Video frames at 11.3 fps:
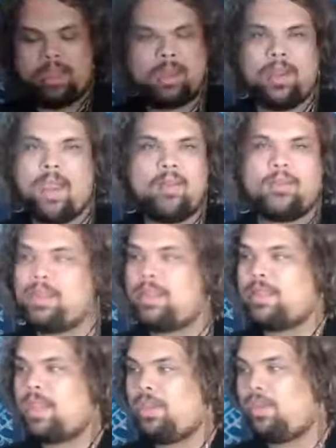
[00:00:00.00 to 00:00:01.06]
you know,
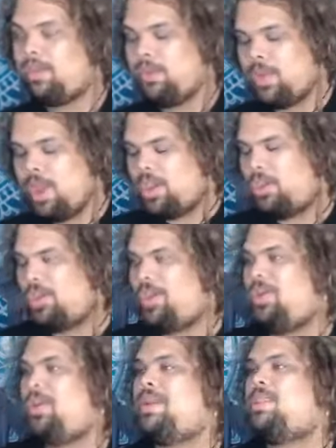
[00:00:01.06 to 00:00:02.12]
everything that
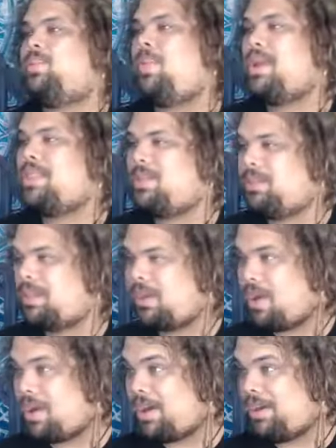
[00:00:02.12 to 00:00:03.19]
you express with the
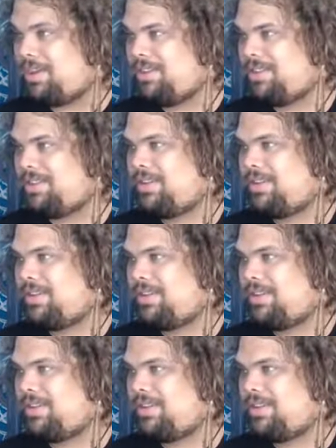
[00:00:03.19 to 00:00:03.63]
card